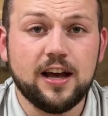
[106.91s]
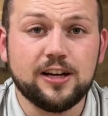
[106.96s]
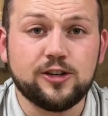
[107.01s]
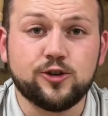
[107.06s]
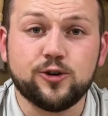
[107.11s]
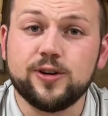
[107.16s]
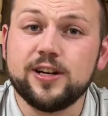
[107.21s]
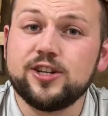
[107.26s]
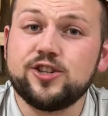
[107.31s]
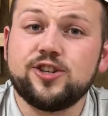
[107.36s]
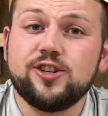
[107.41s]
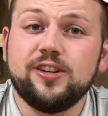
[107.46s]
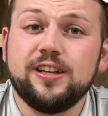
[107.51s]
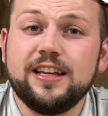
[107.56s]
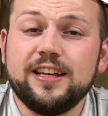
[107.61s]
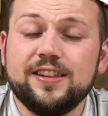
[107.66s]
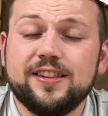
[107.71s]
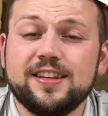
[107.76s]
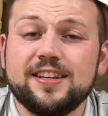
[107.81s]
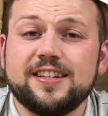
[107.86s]

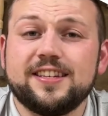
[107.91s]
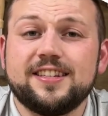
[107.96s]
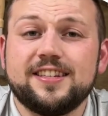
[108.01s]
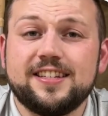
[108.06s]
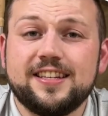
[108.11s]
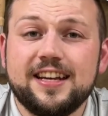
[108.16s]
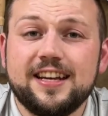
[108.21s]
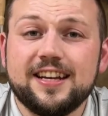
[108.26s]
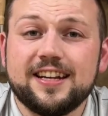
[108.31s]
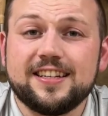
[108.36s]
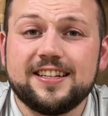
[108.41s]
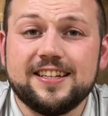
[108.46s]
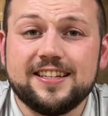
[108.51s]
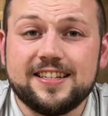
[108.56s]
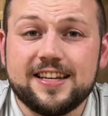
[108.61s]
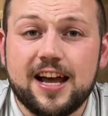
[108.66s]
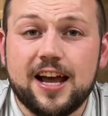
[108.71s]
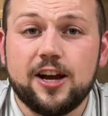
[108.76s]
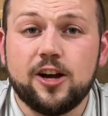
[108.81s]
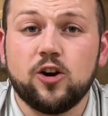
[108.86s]
Traditionally, the scenic
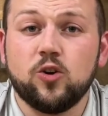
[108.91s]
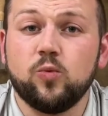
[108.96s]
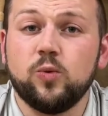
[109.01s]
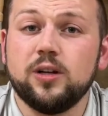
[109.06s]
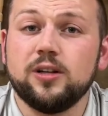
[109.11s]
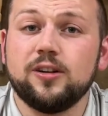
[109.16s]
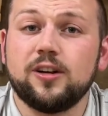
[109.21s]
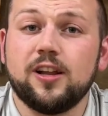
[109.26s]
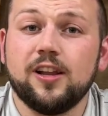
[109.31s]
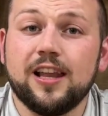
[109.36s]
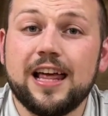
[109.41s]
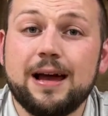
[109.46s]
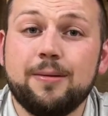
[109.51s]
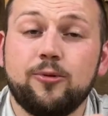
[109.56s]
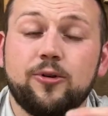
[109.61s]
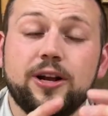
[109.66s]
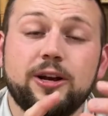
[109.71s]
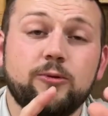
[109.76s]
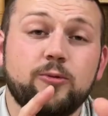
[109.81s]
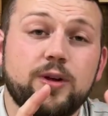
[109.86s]
designer will
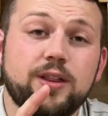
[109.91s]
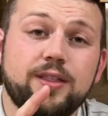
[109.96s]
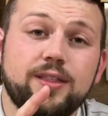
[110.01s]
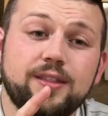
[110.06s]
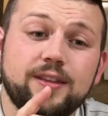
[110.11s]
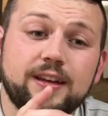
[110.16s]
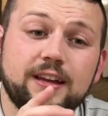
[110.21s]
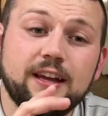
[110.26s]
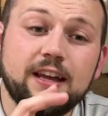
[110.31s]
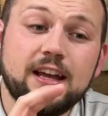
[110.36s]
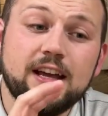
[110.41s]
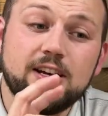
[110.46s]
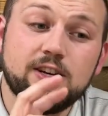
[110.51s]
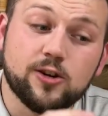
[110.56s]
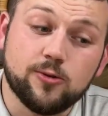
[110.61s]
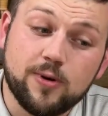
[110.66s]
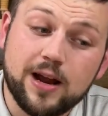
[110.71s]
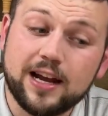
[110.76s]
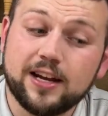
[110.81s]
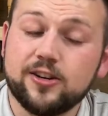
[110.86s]
collaborate with the
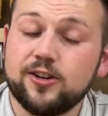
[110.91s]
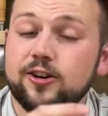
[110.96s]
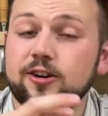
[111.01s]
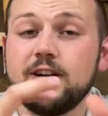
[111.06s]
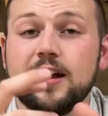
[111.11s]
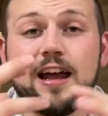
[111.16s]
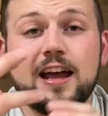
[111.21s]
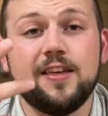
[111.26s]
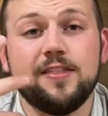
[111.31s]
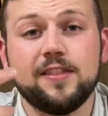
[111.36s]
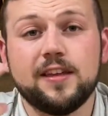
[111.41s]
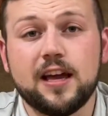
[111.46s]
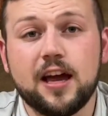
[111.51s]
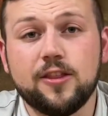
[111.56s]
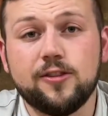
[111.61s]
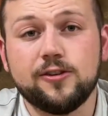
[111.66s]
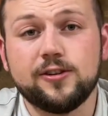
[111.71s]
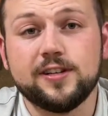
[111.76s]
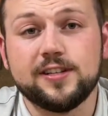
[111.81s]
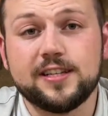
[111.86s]
director and the
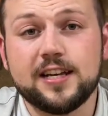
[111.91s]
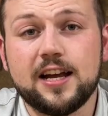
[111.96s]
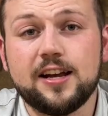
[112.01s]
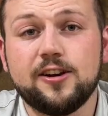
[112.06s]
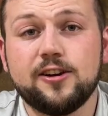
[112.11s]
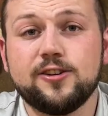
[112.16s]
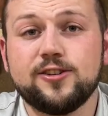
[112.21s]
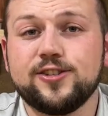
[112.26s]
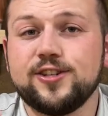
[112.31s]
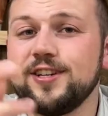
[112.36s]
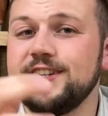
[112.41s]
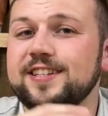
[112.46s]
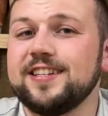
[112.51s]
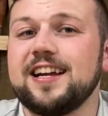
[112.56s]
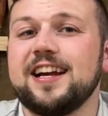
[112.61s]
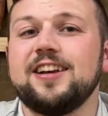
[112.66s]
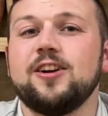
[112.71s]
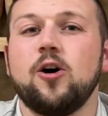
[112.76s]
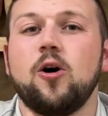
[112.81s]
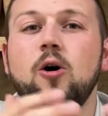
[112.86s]
other designers to
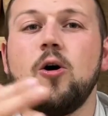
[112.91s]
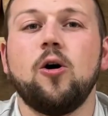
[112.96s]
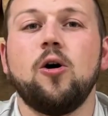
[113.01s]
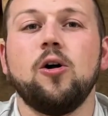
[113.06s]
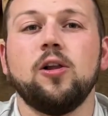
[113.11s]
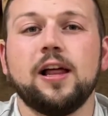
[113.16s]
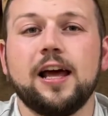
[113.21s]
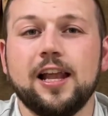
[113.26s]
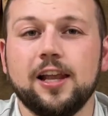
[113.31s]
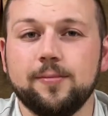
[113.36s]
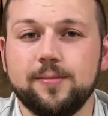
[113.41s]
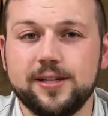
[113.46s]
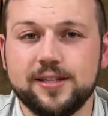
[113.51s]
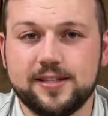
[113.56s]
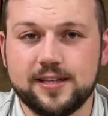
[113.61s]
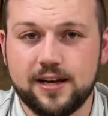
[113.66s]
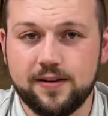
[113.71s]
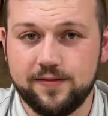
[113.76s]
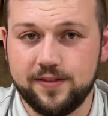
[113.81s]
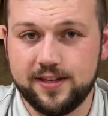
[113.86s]
design all elements
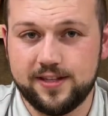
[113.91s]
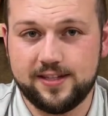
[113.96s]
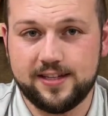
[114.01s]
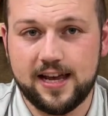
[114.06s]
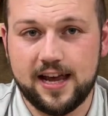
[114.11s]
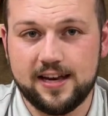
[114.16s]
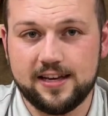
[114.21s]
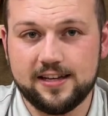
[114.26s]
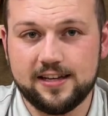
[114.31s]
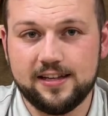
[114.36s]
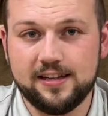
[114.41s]
of the set.